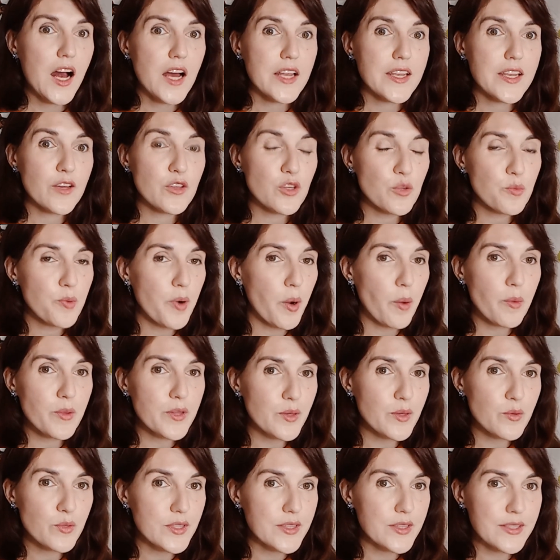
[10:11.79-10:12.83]
Now you
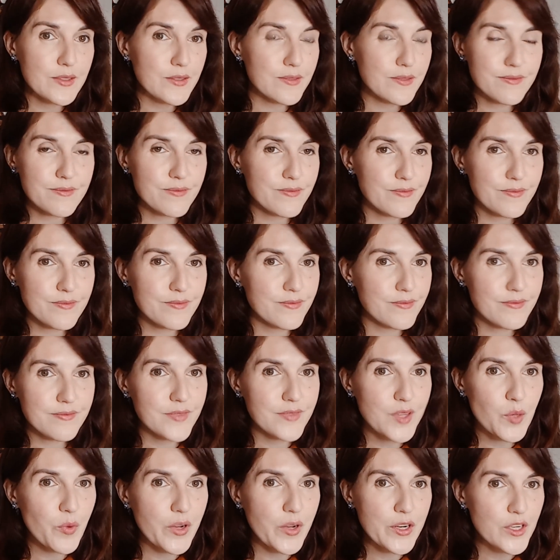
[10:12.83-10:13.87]
probably would
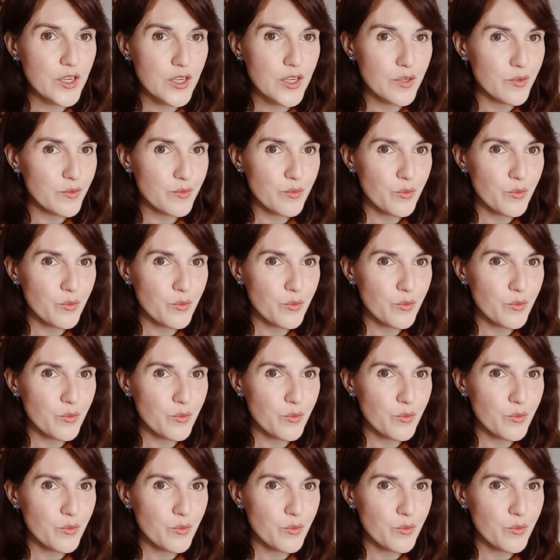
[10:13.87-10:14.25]
wonder,